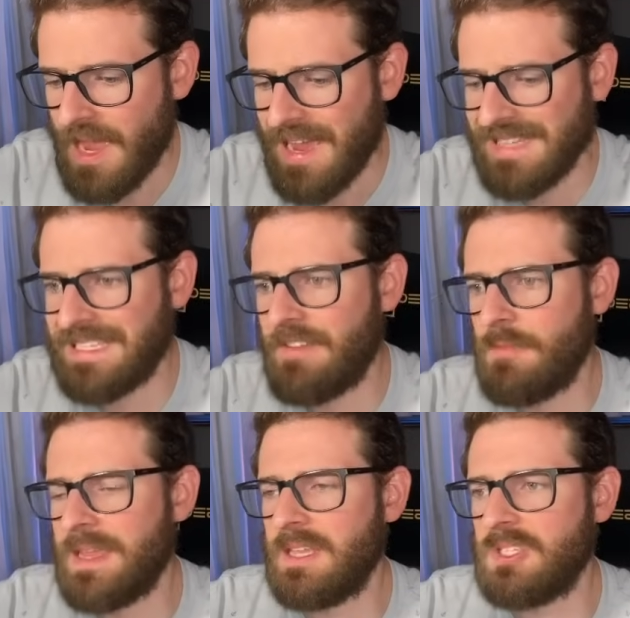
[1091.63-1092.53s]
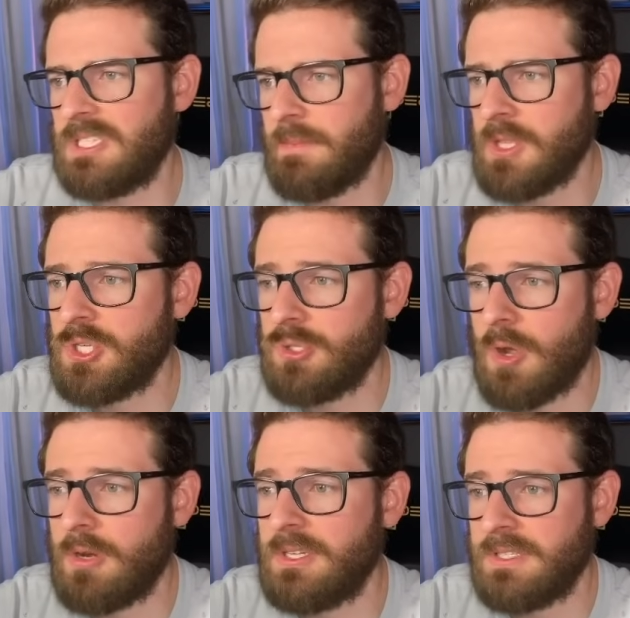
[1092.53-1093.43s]
has given me some of the
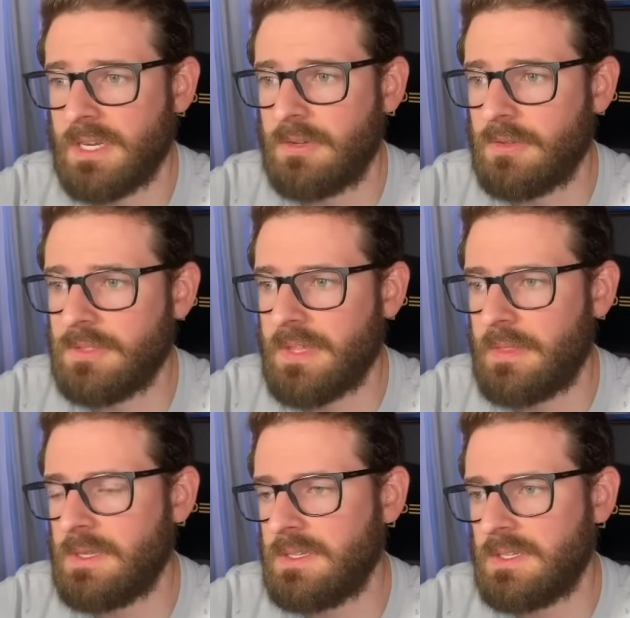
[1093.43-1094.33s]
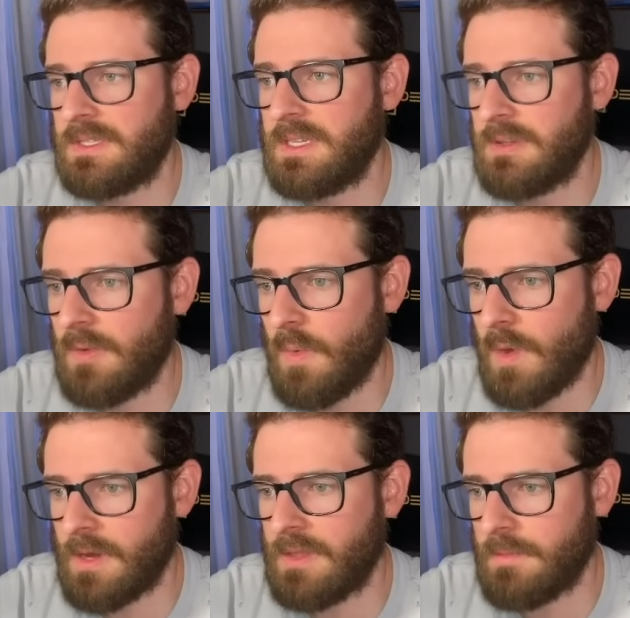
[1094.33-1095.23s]
strongest signals that this is still
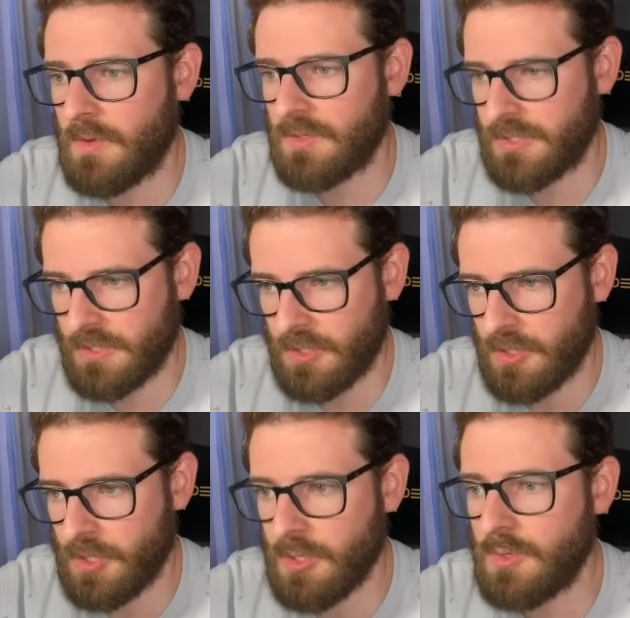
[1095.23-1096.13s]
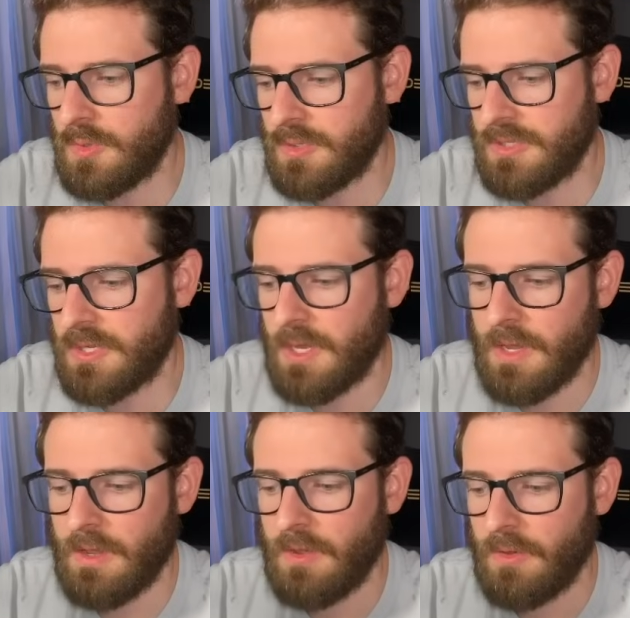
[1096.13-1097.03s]
one of the most used
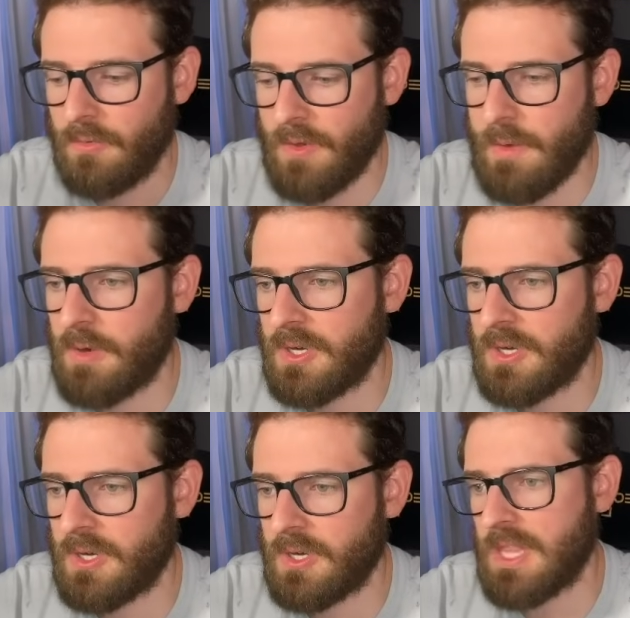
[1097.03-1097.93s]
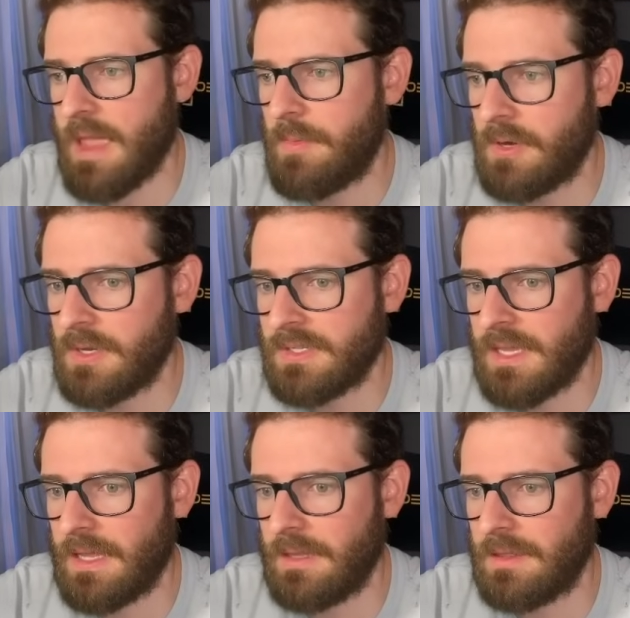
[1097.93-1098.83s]
frameworks / libraries
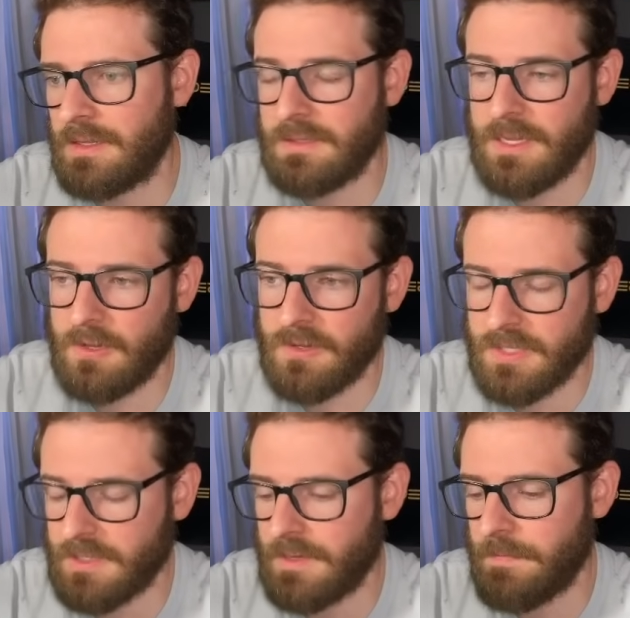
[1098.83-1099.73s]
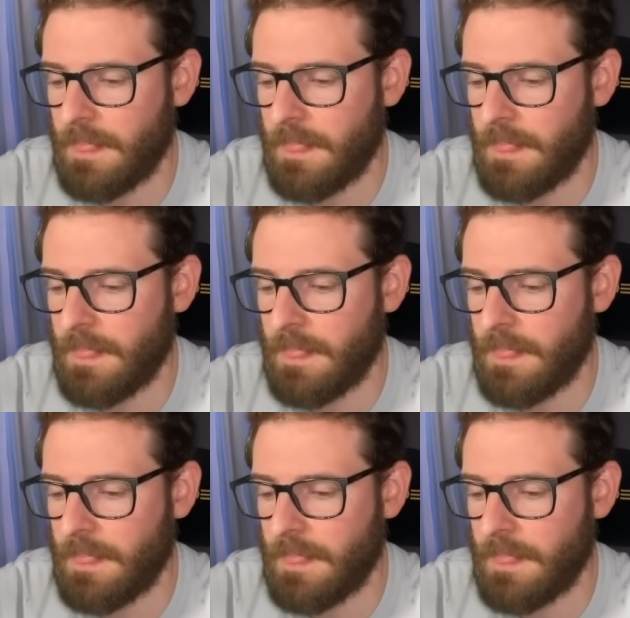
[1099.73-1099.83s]
in this ecosystem.